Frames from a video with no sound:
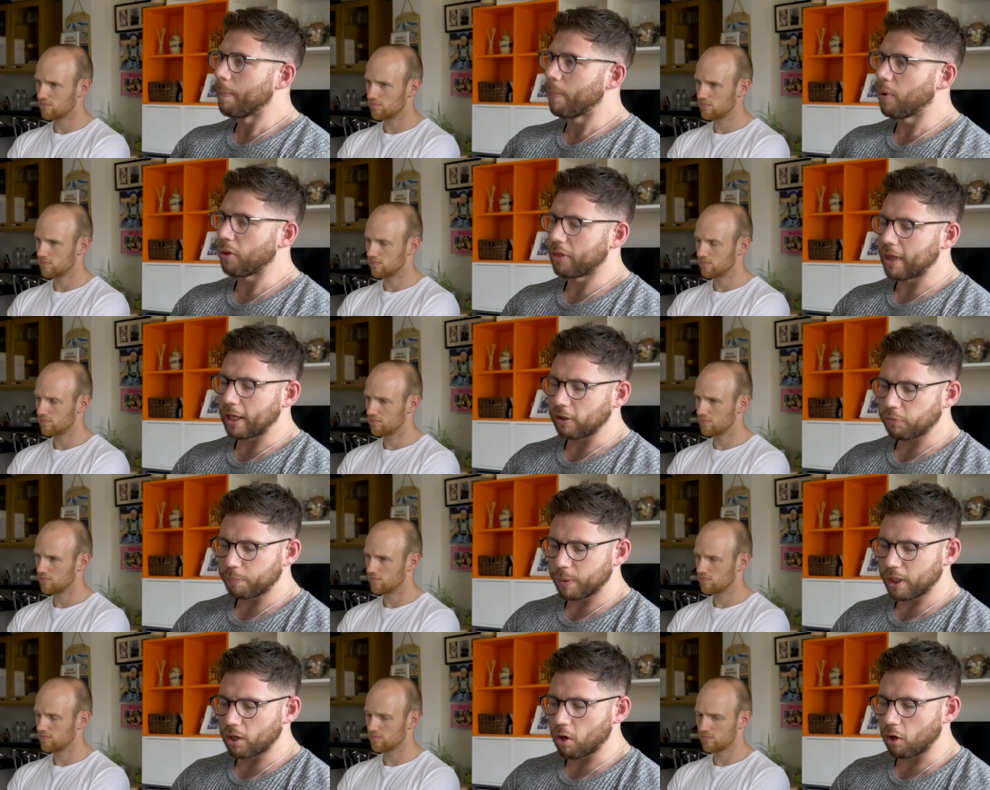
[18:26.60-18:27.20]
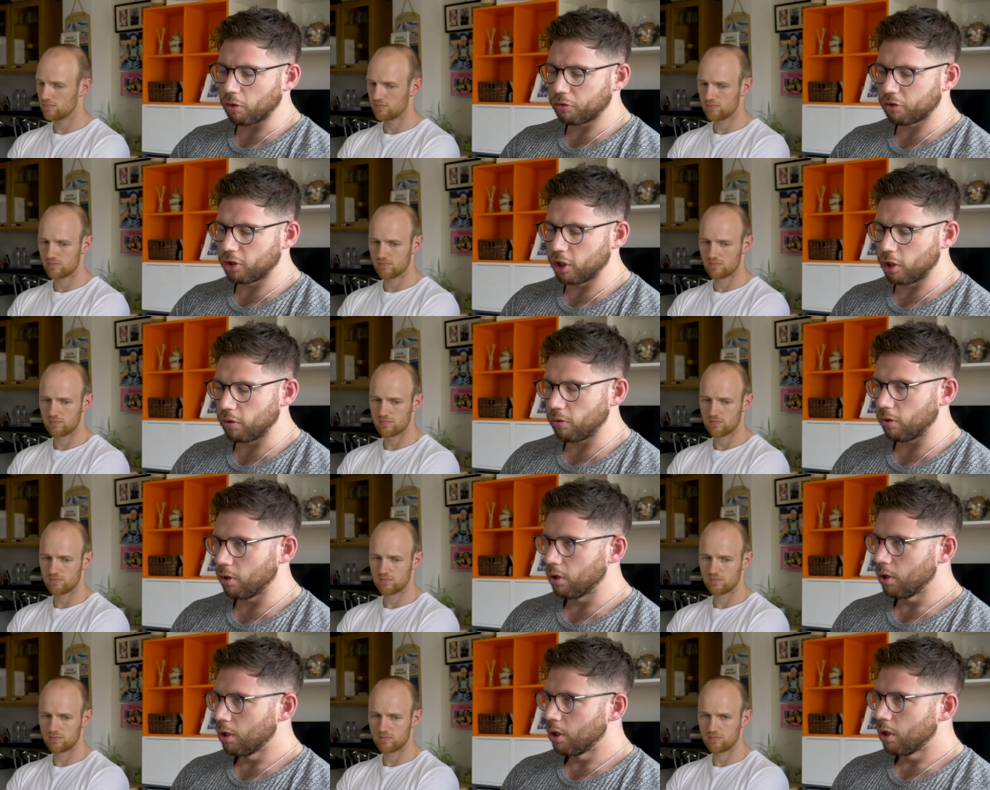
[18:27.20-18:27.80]
Speaker 1: I've done that 2
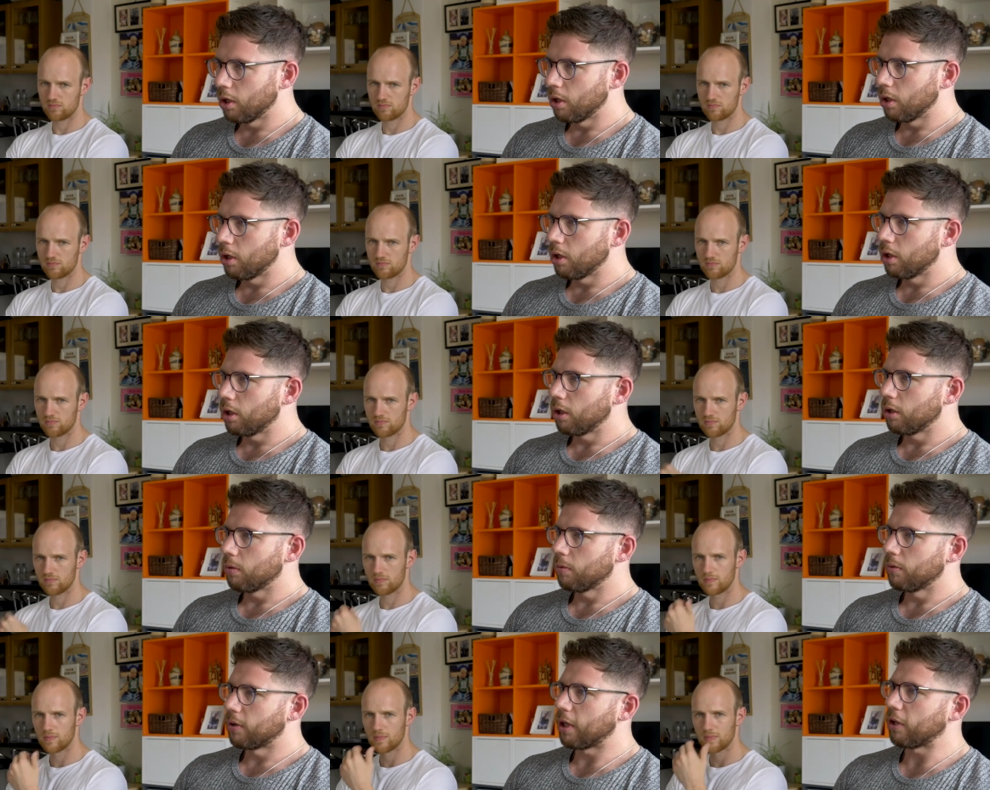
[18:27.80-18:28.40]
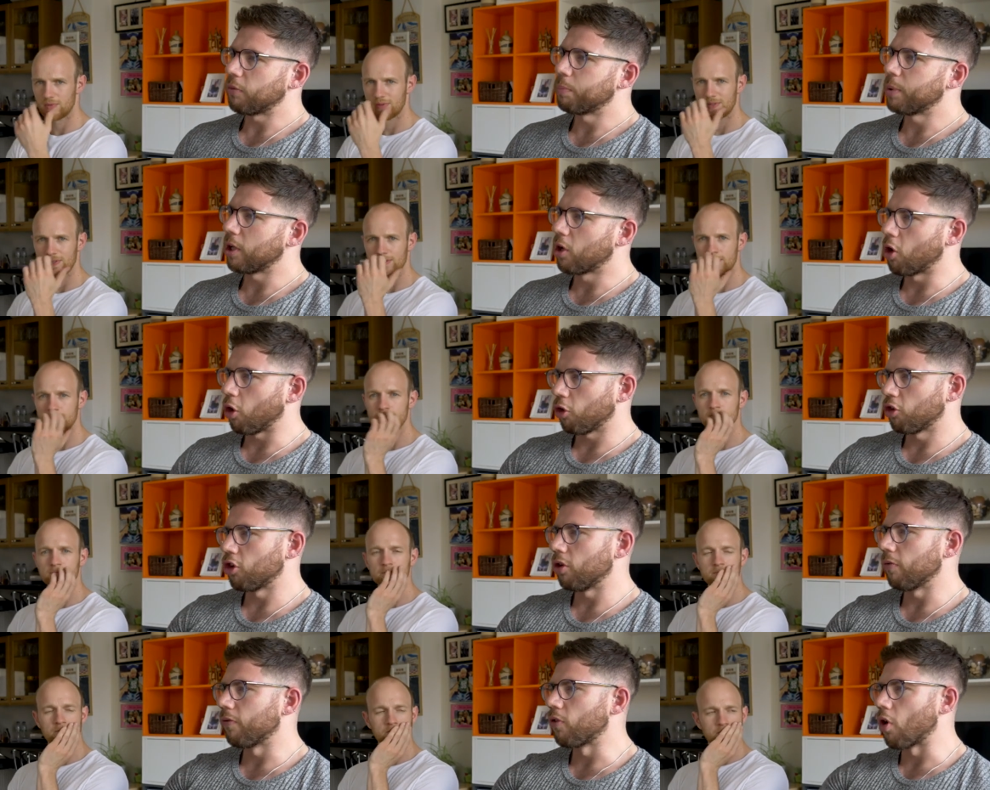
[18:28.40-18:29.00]
years in a row. That's
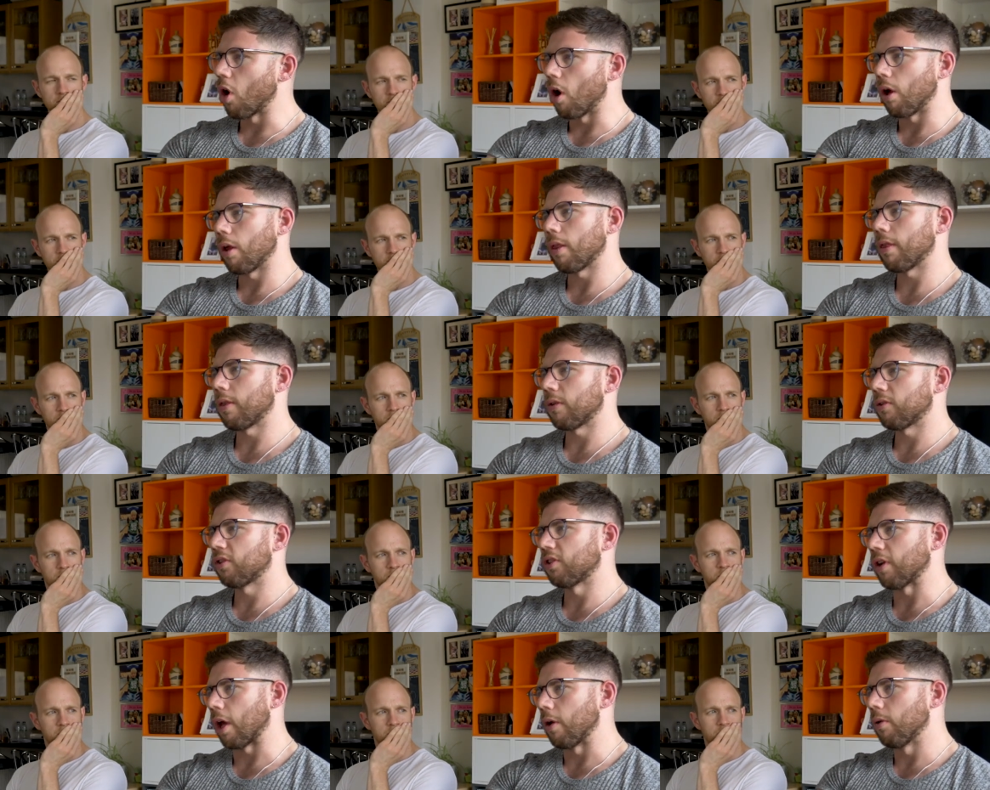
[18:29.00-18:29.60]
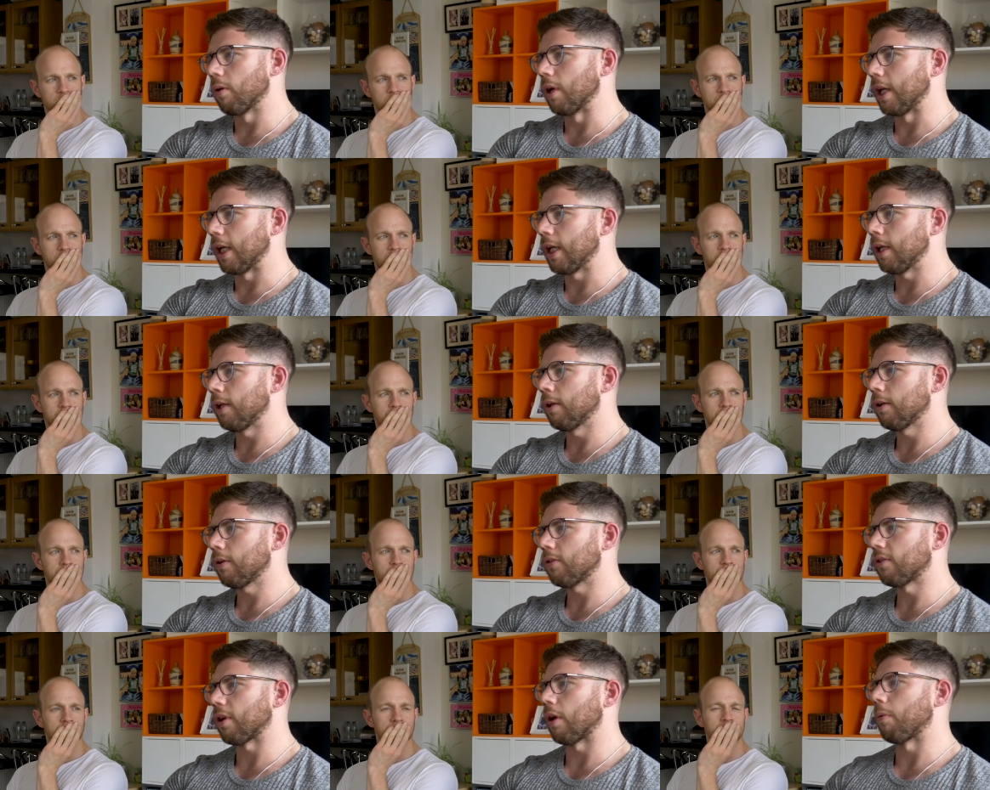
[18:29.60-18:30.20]
because you've got so
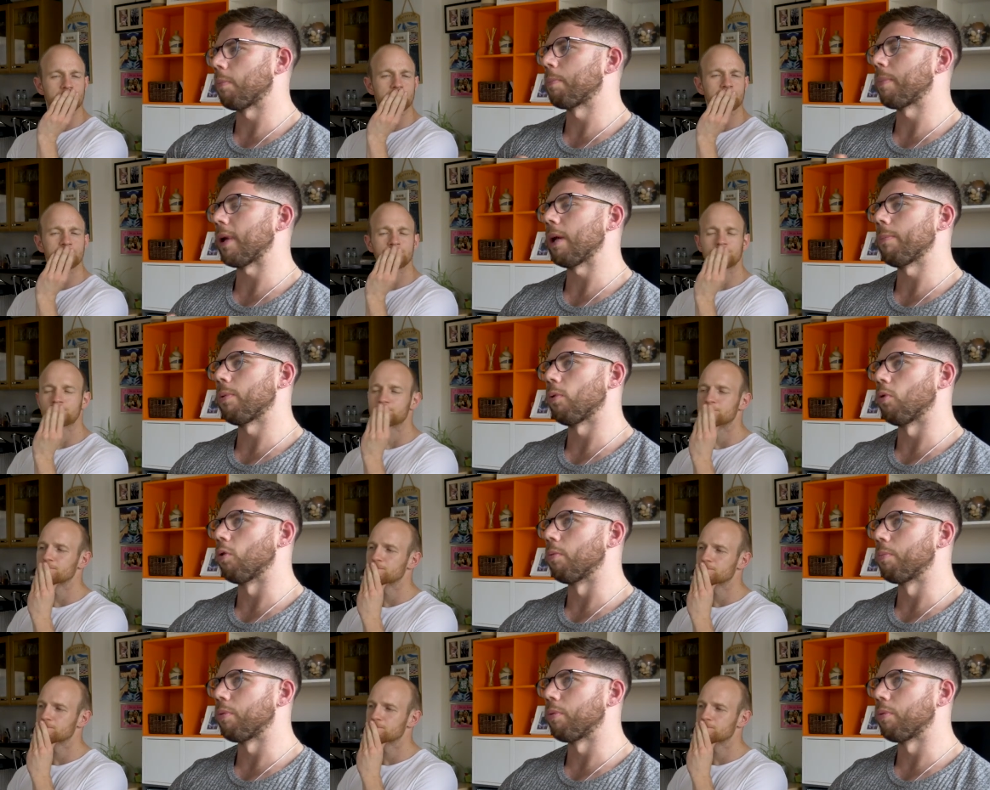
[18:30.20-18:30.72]
lean, so people will